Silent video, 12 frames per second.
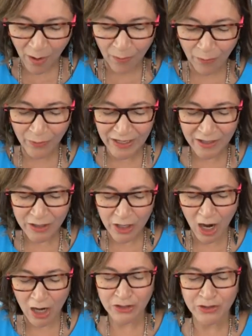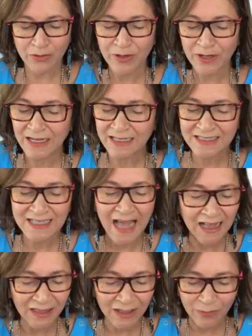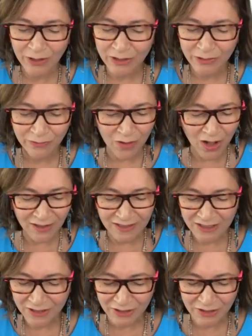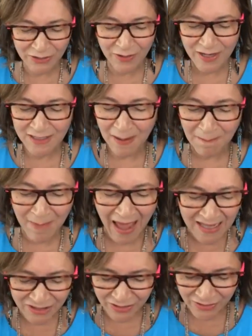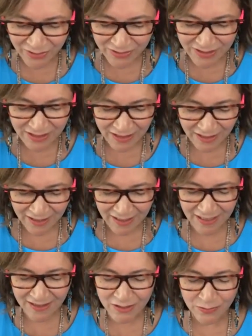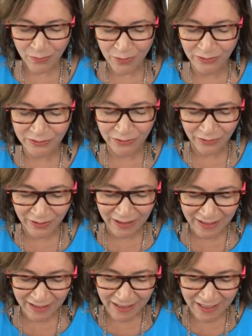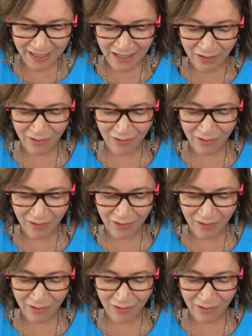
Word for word: We are doing exactly what you called us to do as ambassadors in this world, Lord, in our